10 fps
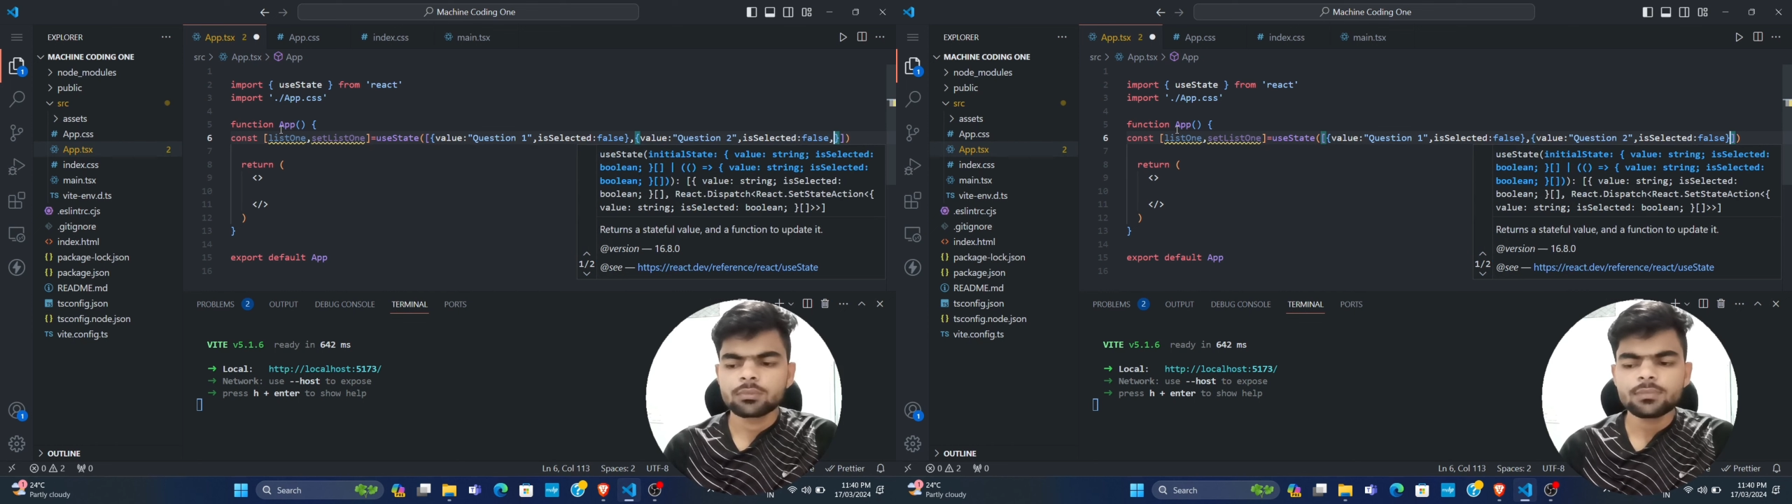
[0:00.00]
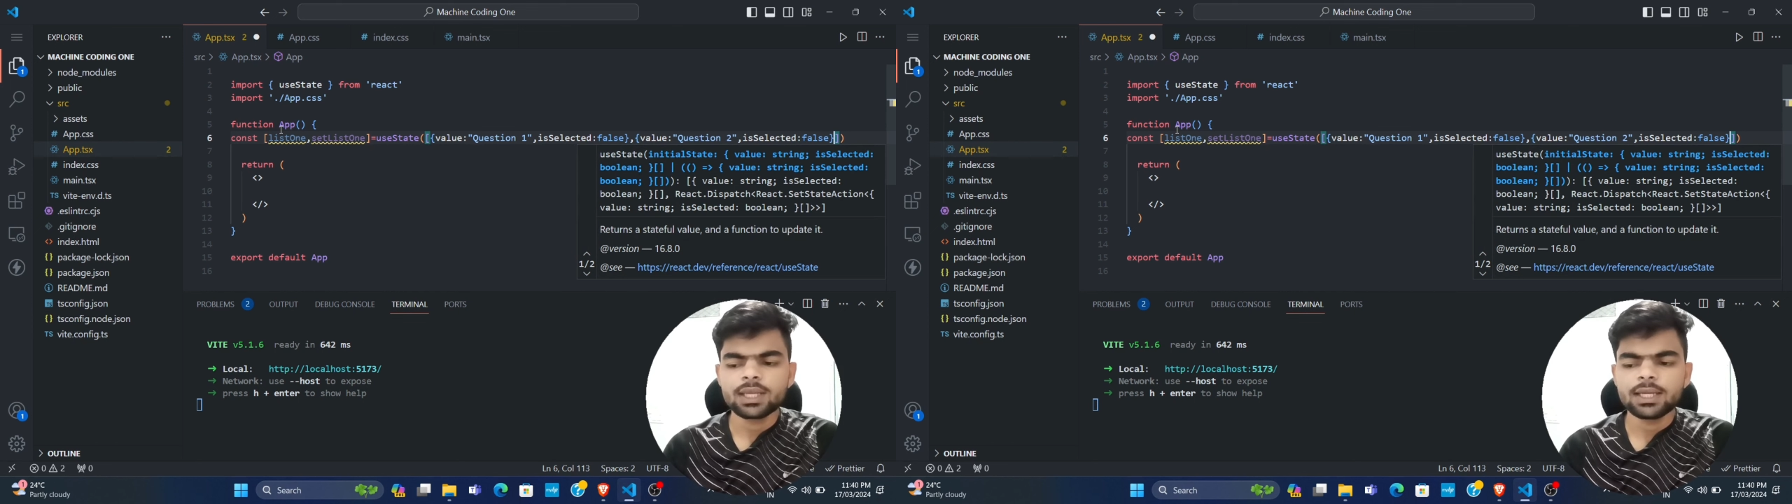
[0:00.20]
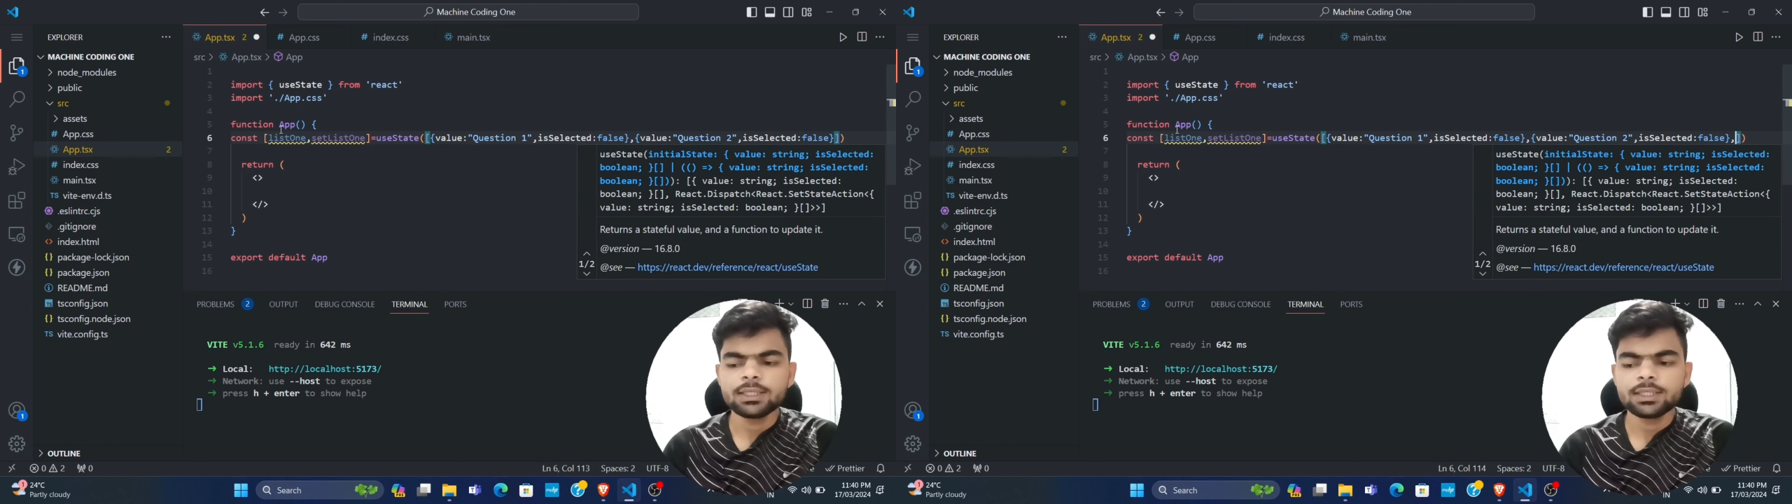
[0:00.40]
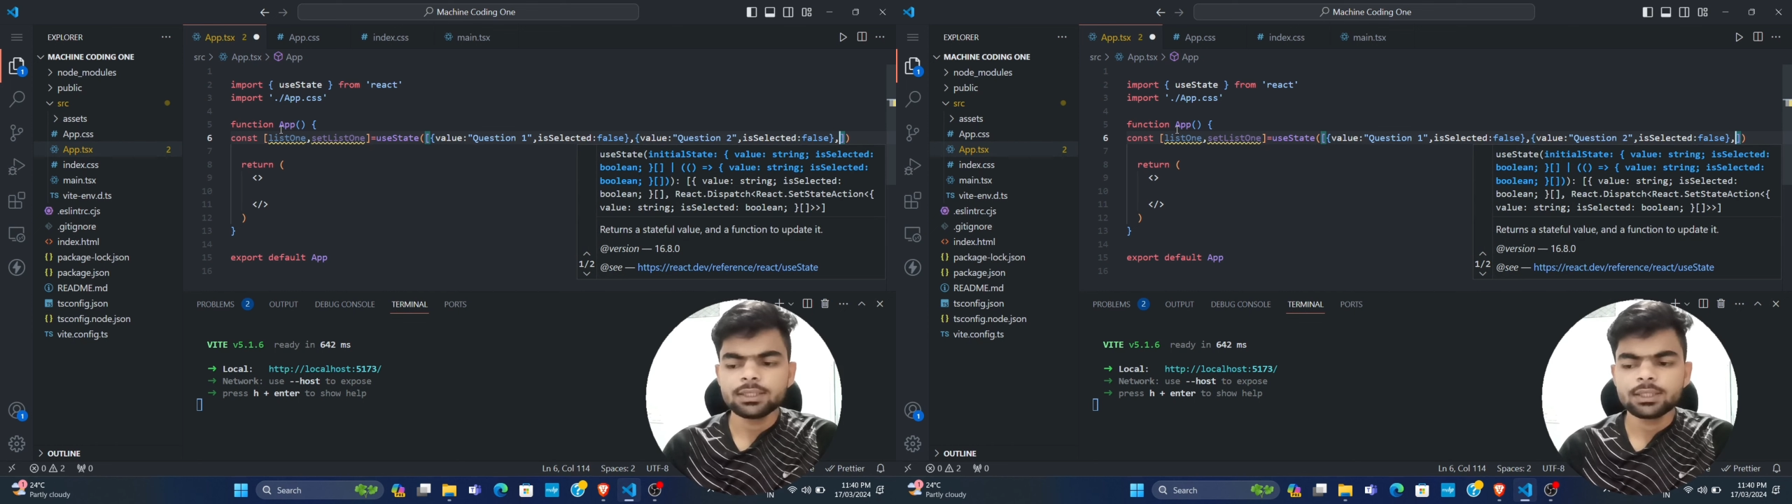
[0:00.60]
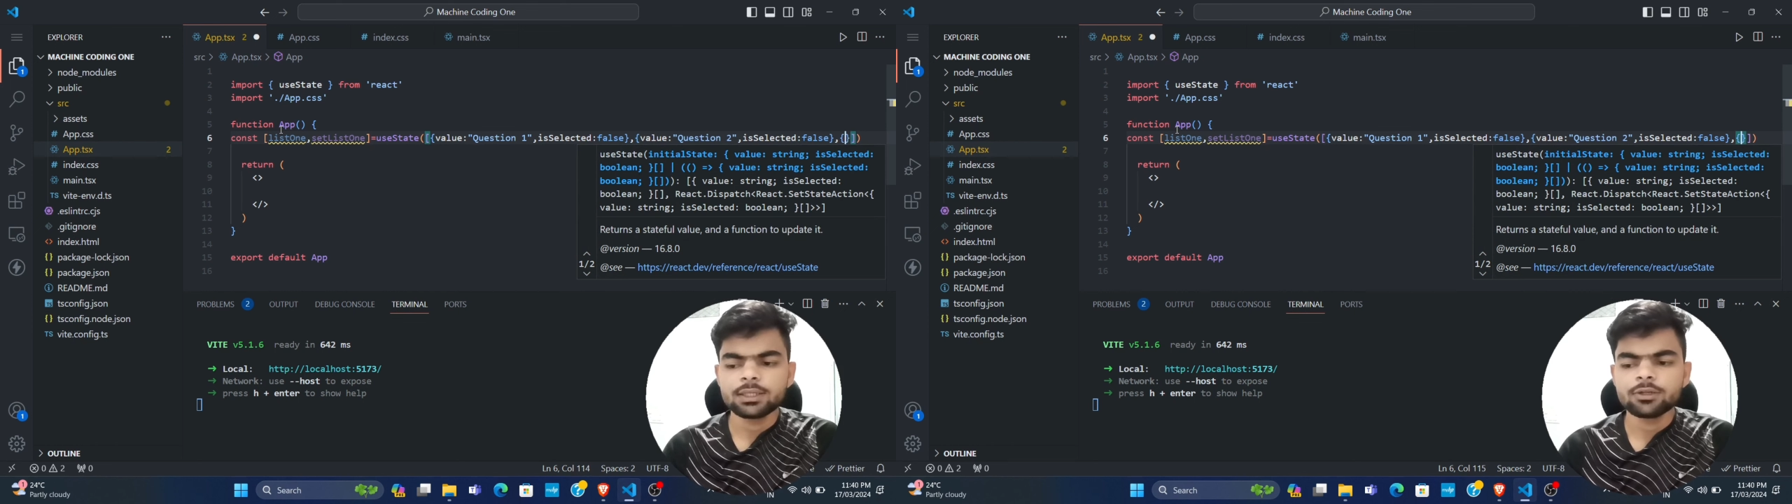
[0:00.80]
And the
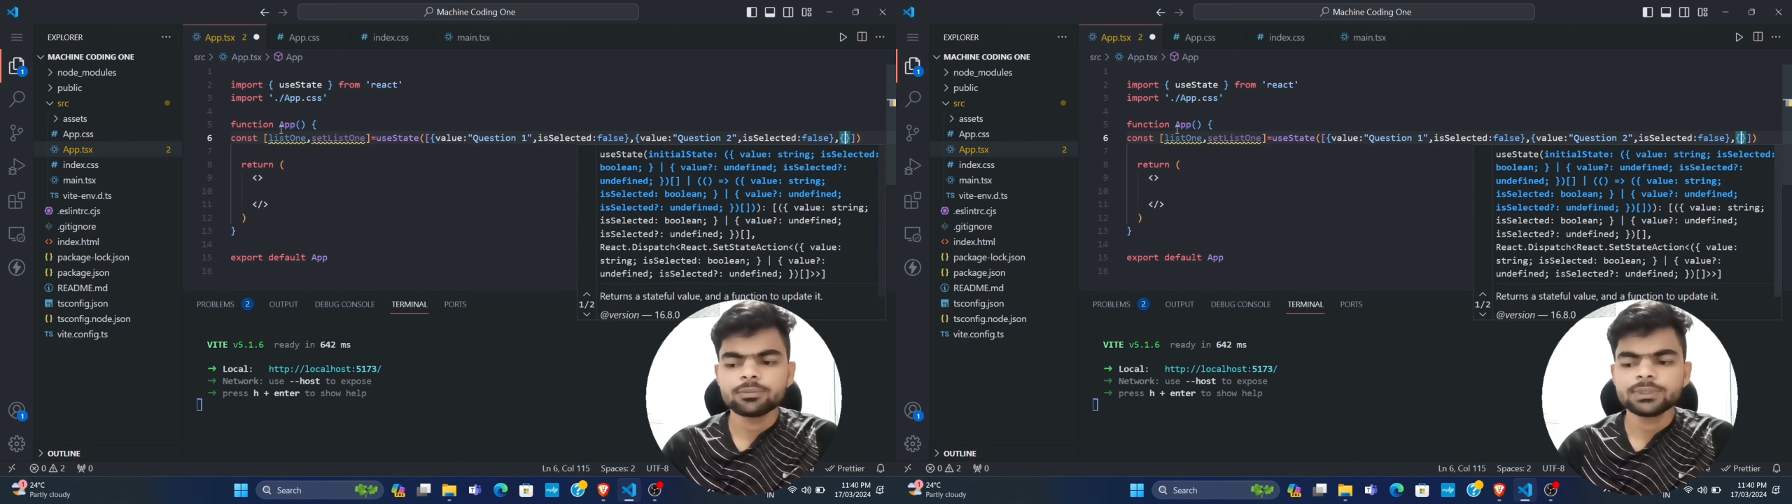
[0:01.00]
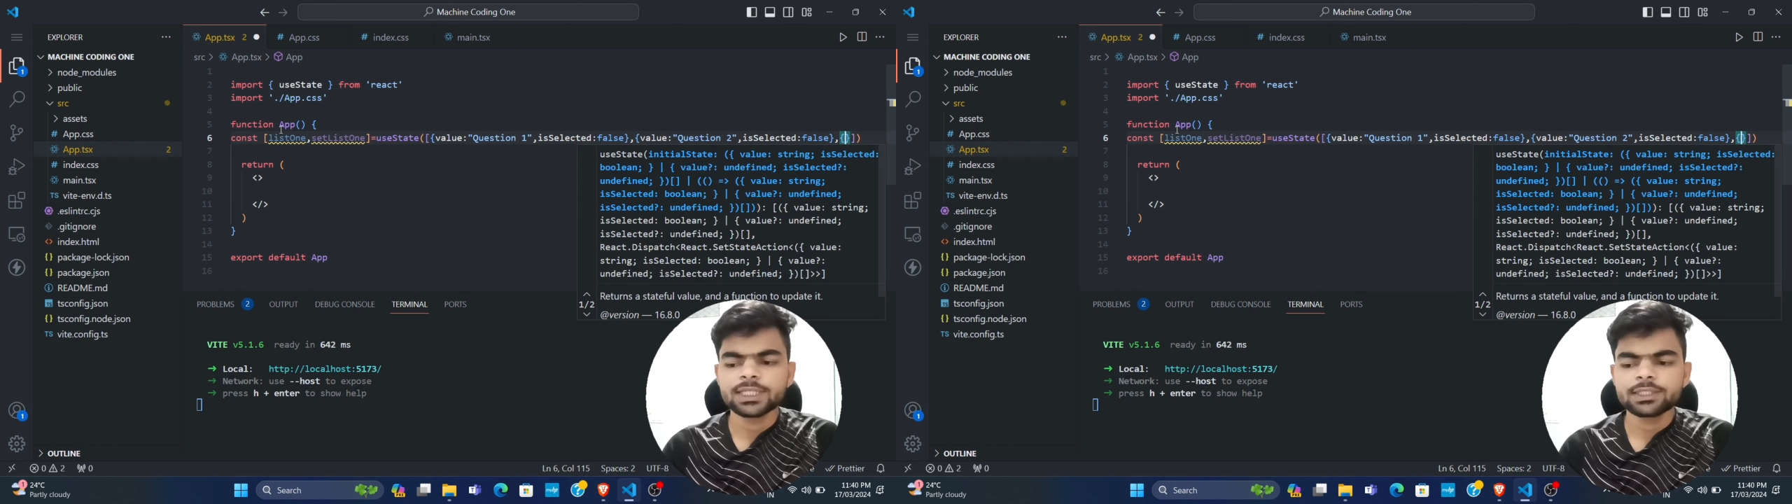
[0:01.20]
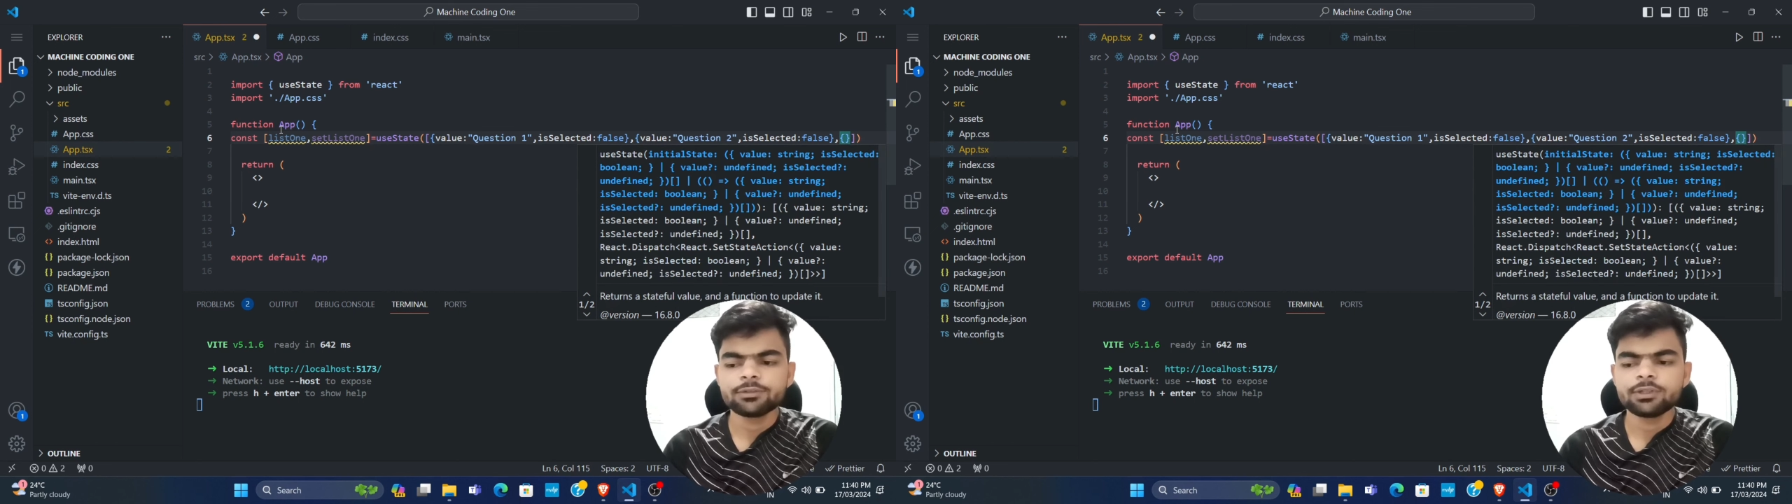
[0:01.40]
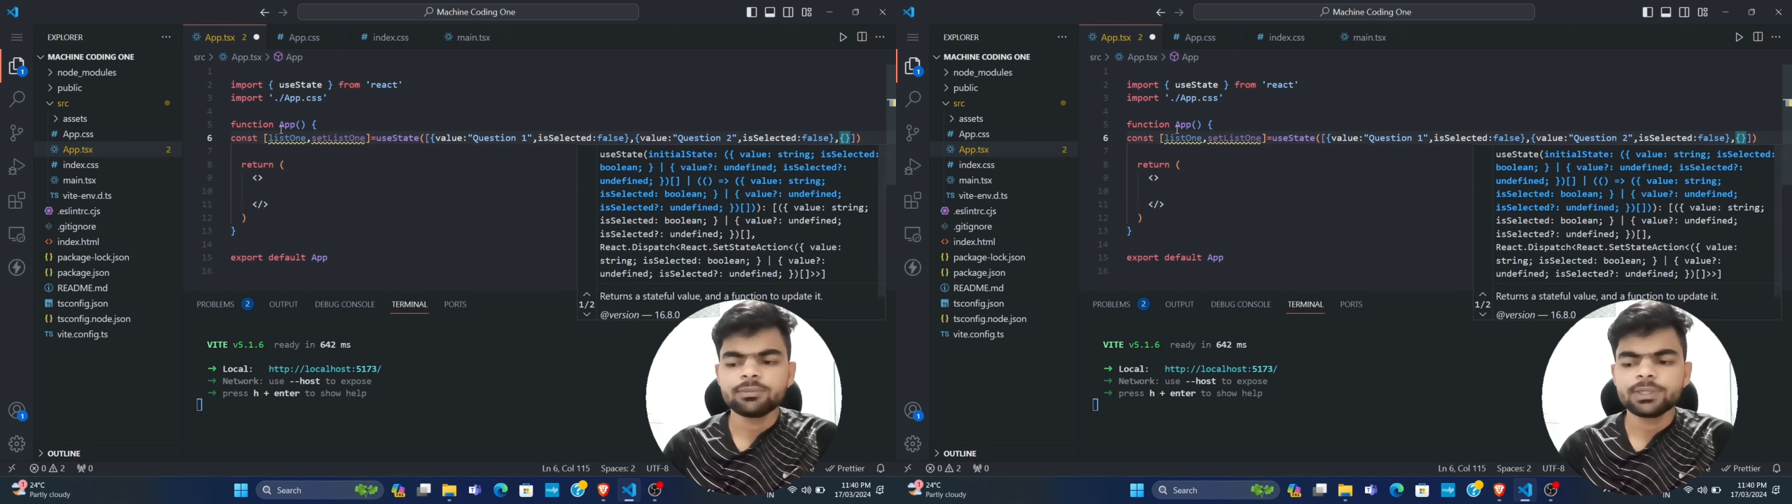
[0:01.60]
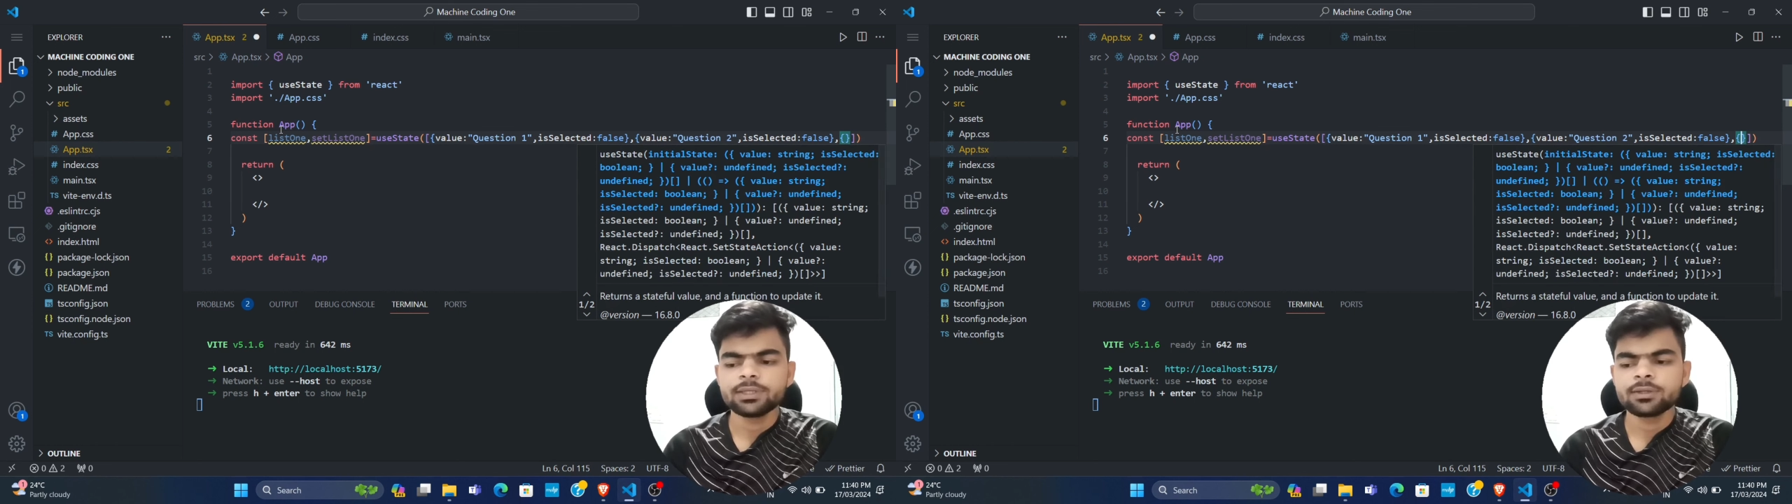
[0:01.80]
third object will
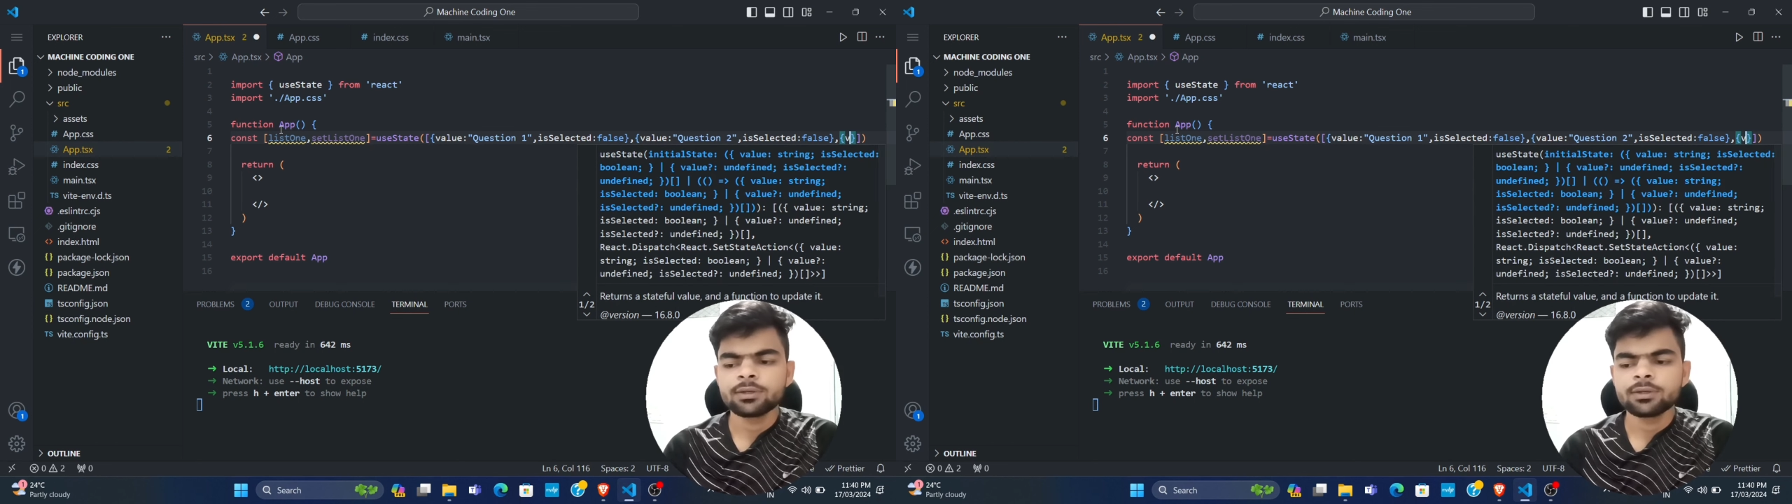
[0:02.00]
be